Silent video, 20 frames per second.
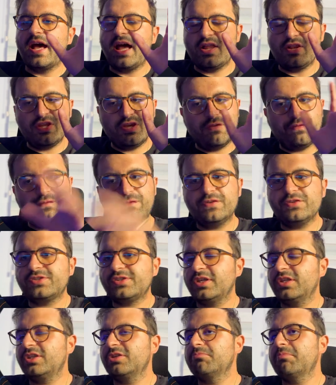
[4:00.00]
and if we
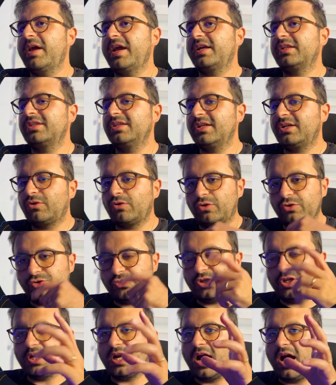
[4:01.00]
see the MACD
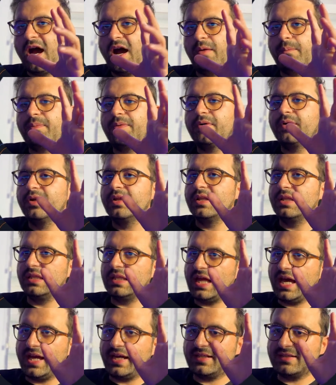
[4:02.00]
crossing up
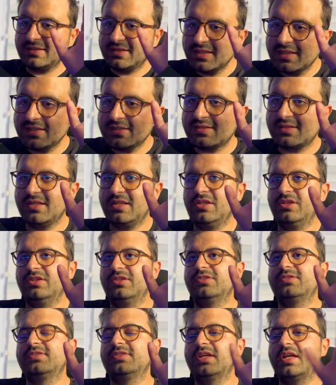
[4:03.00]
like this in
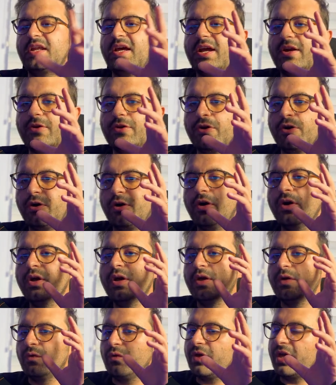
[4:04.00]
this scenario,
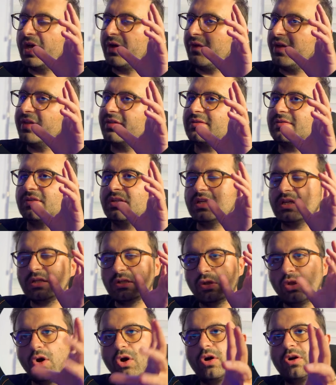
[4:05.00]
we are entering
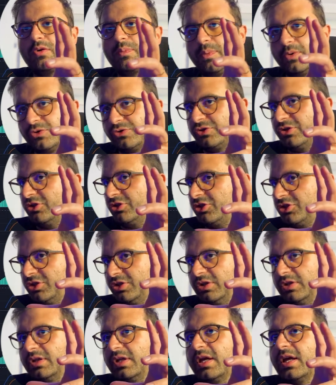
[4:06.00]
long
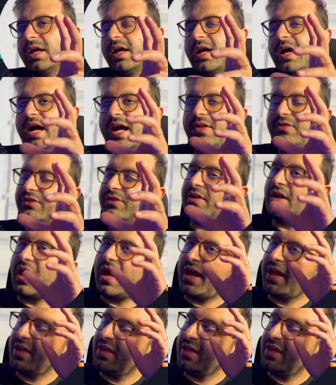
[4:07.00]
position. And I